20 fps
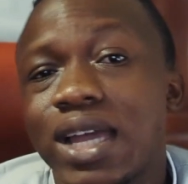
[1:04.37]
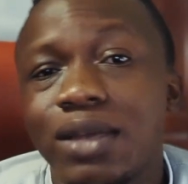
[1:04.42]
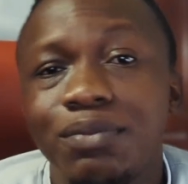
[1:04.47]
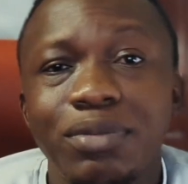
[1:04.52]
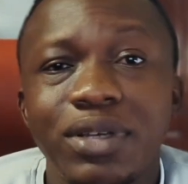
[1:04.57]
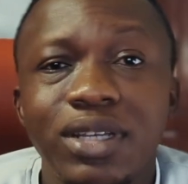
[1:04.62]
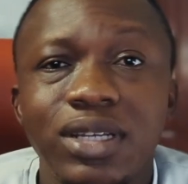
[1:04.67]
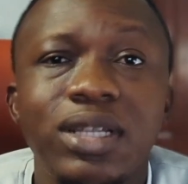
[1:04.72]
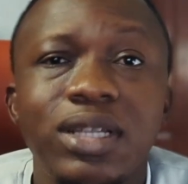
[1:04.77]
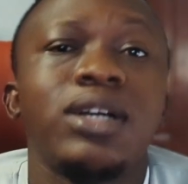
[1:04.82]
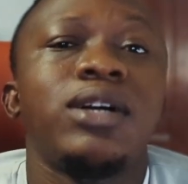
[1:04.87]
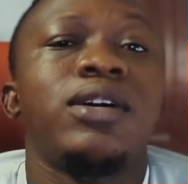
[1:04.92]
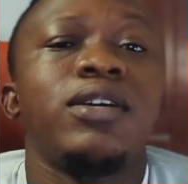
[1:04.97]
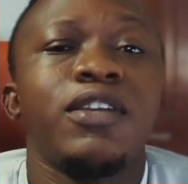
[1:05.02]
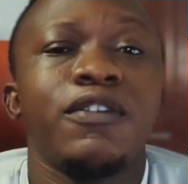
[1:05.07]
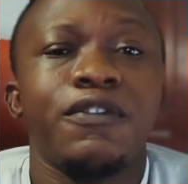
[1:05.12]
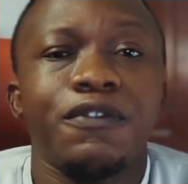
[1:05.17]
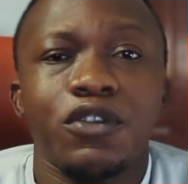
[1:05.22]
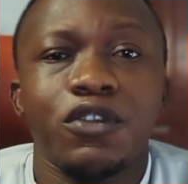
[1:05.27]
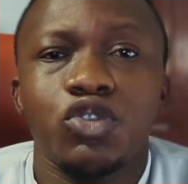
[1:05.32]
hybrid uh,
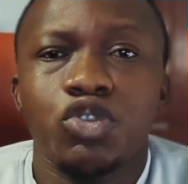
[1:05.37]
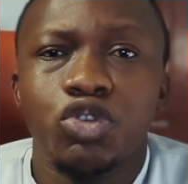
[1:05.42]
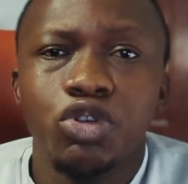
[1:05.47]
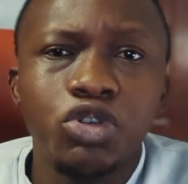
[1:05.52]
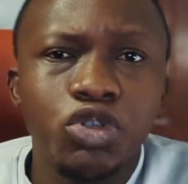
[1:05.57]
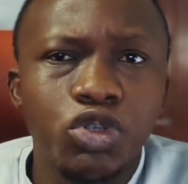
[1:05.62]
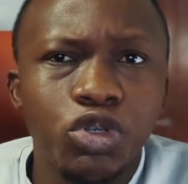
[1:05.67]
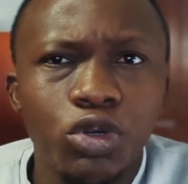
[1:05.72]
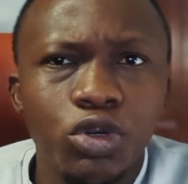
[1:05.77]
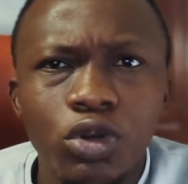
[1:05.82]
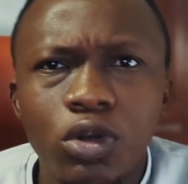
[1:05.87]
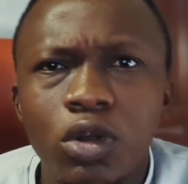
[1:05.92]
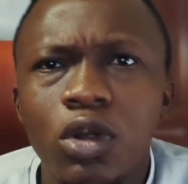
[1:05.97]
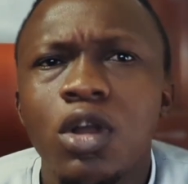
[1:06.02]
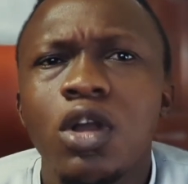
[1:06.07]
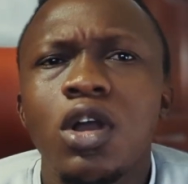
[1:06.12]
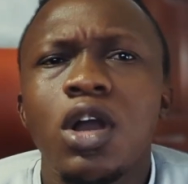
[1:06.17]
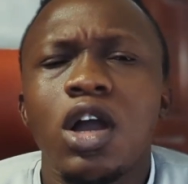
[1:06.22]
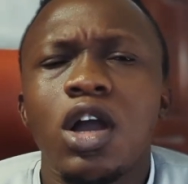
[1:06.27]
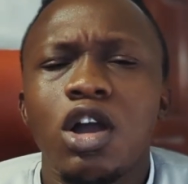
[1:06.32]
infrastructure
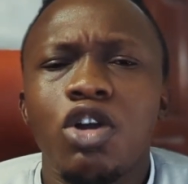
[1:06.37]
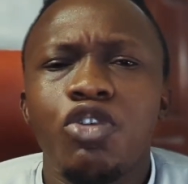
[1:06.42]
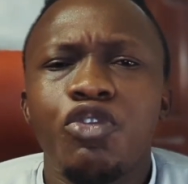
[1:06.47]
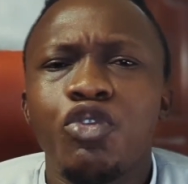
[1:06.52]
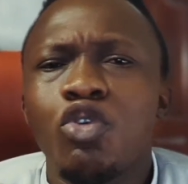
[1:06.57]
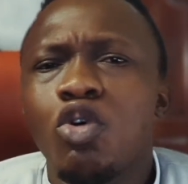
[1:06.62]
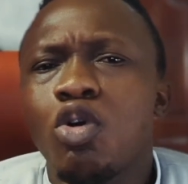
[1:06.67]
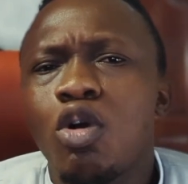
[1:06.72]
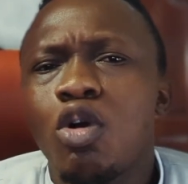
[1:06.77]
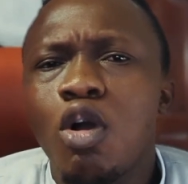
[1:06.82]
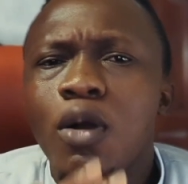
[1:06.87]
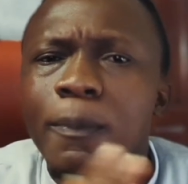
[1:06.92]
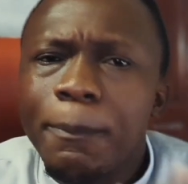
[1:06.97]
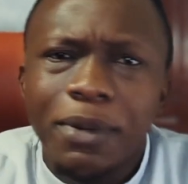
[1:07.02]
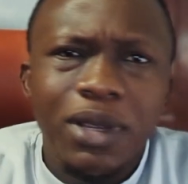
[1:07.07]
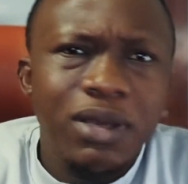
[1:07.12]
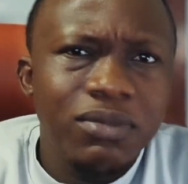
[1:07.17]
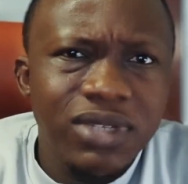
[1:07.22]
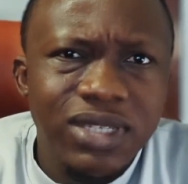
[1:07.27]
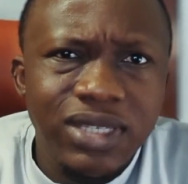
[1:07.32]
uh, for
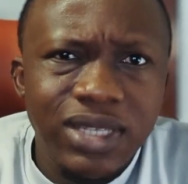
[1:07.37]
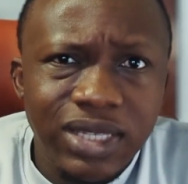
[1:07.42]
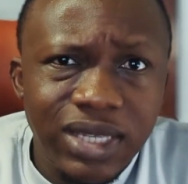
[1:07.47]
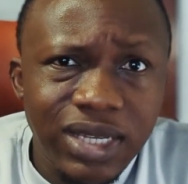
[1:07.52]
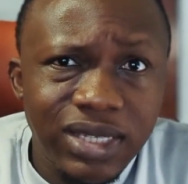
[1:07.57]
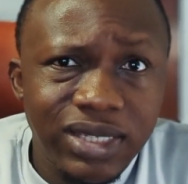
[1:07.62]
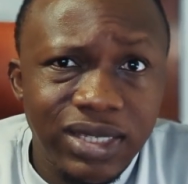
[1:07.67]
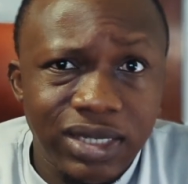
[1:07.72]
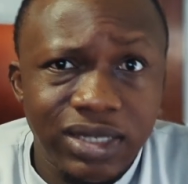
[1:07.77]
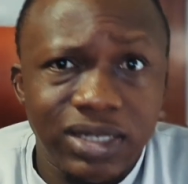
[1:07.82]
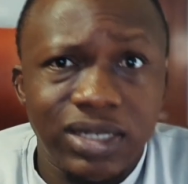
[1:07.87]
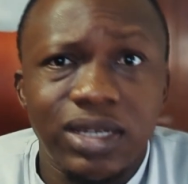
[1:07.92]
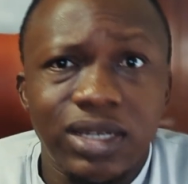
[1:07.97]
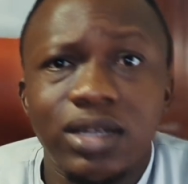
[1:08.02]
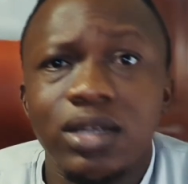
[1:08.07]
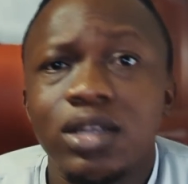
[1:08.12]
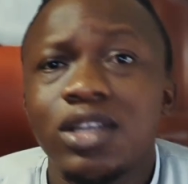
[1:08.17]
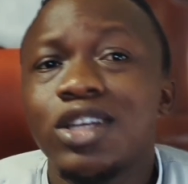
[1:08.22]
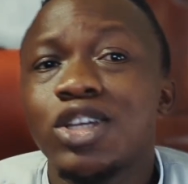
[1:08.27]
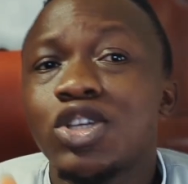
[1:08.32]
on-premise data
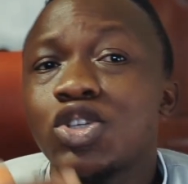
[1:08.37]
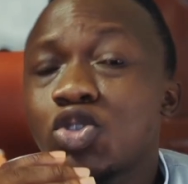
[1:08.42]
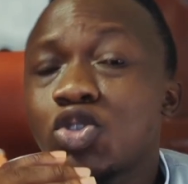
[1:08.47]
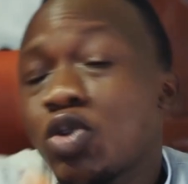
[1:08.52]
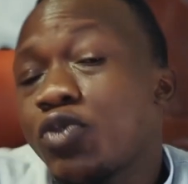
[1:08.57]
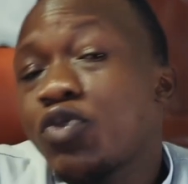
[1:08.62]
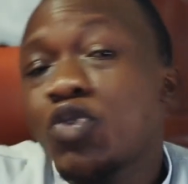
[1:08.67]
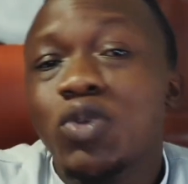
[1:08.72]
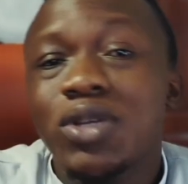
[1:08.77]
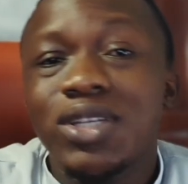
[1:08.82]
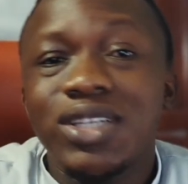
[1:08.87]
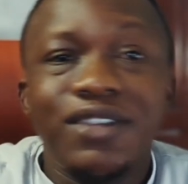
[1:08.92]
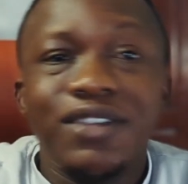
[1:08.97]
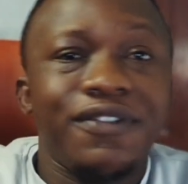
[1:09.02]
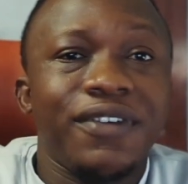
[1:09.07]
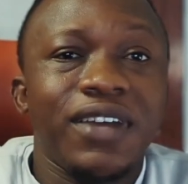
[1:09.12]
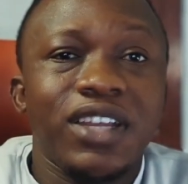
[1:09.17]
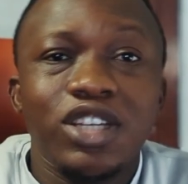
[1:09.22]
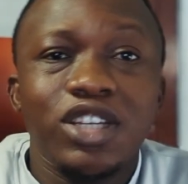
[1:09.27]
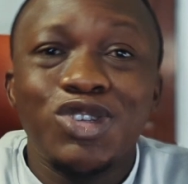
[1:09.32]
center,
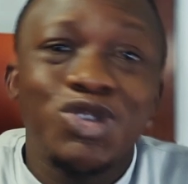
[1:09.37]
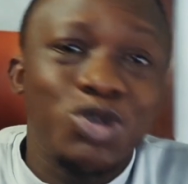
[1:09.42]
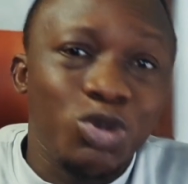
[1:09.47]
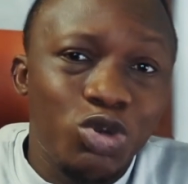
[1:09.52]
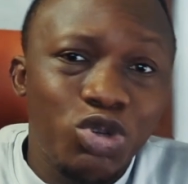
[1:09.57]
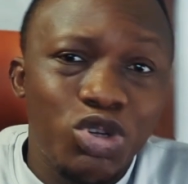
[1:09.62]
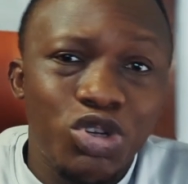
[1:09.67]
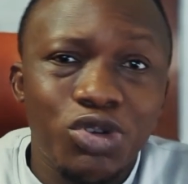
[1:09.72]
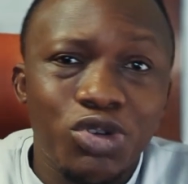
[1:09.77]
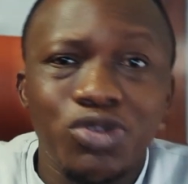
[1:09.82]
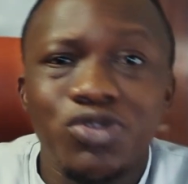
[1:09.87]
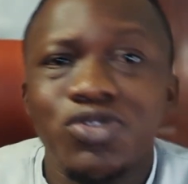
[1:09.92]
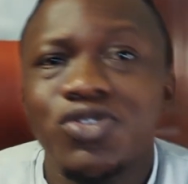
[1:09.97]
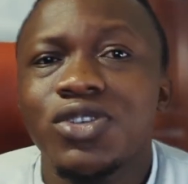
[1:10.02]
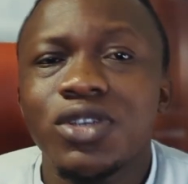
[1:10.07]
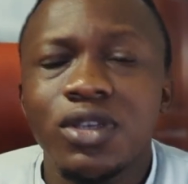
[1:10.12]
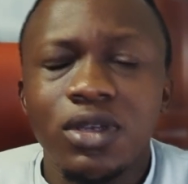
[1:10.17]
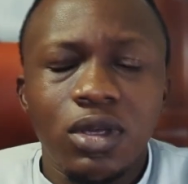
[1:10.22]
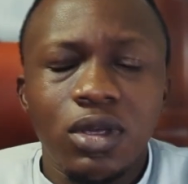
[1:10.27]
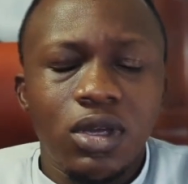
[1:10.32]
software-defined
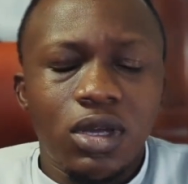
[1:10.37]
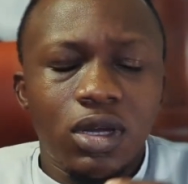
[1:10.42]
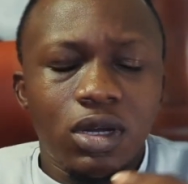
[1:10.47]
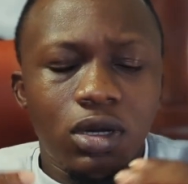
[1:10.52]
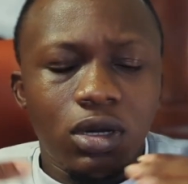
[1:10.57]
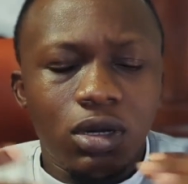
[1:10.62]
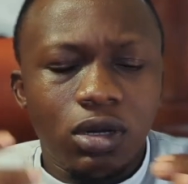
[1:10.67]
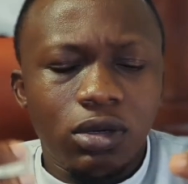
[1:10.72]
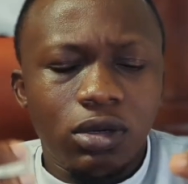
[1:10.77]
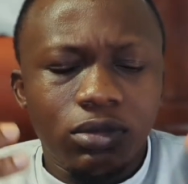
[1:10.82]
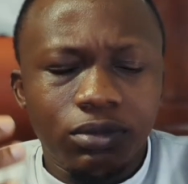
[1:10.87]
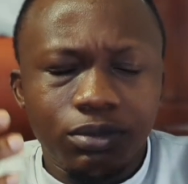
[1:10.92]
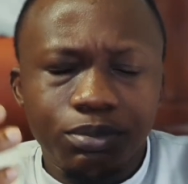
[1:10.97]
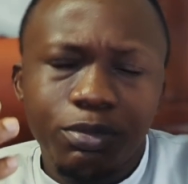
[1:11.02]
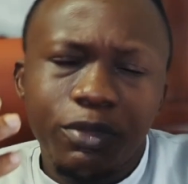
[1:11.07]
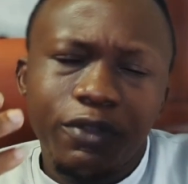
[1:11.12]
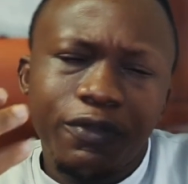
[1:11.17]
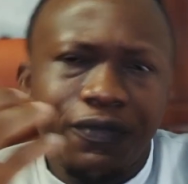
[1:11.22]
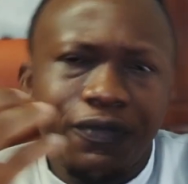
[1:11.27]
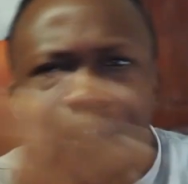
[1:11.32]
solutions,
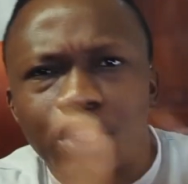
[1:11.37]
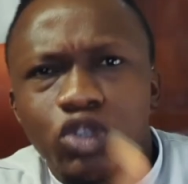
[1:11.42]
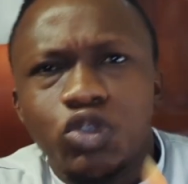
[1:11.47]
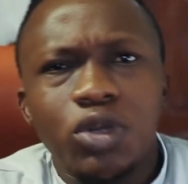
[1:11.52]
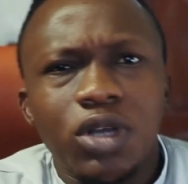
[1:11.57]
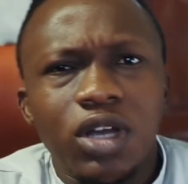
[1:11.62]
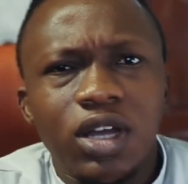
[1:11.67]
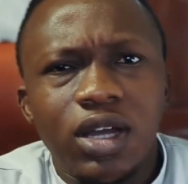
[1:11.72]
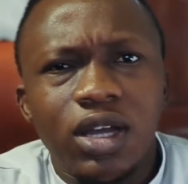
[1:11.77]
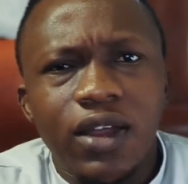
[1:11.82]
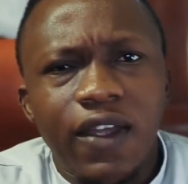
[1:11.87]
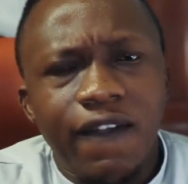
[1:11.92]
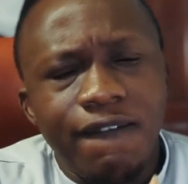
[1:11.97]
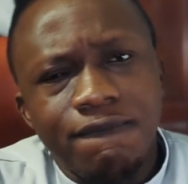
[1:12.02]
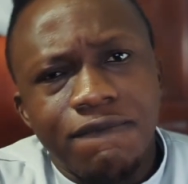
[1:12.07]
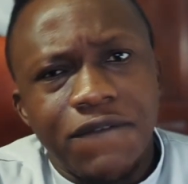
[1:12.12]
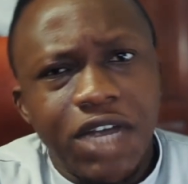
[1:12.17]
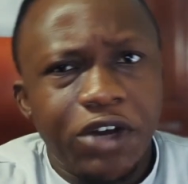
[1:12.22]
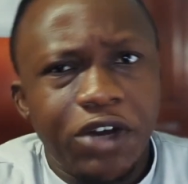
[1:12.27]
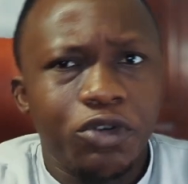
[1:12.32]
um, virtual
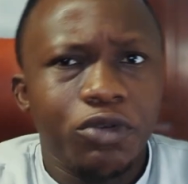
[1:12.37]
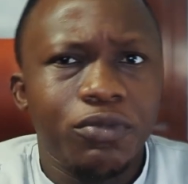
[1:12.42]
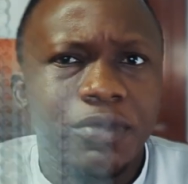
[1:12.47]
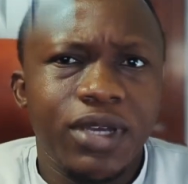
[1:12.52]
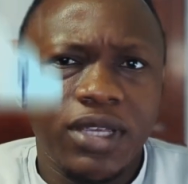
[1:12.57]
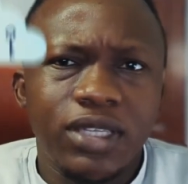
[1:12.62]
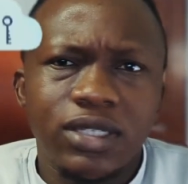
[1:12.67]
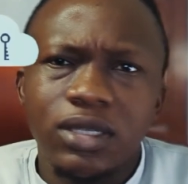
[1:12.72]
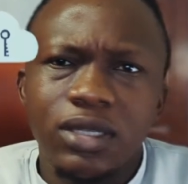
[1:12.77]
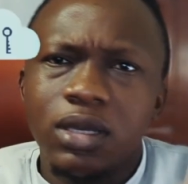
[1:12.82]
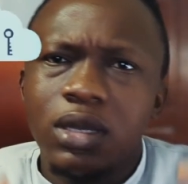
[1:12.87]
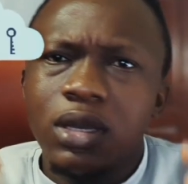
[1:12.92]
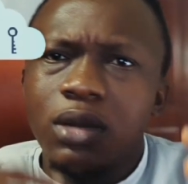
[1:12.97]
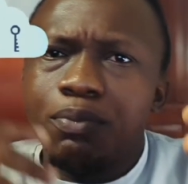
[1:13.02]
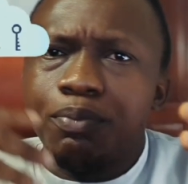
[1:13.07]
environment,